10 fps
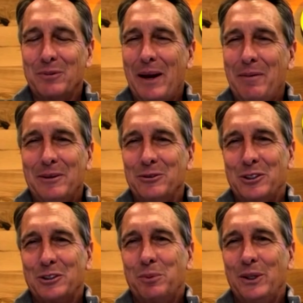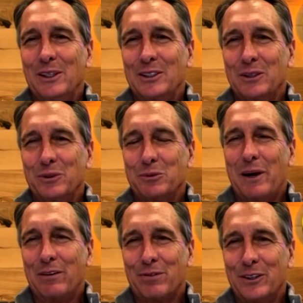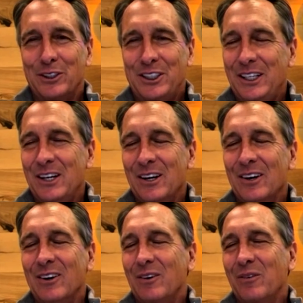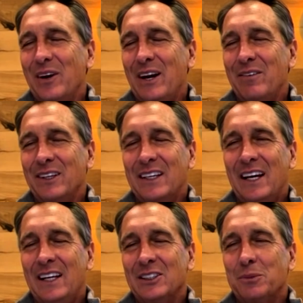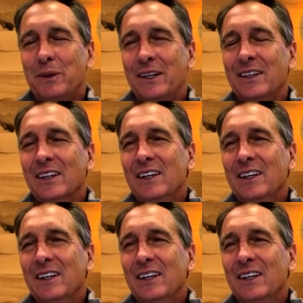Maybe it was just because it was my first year or whatever the case, but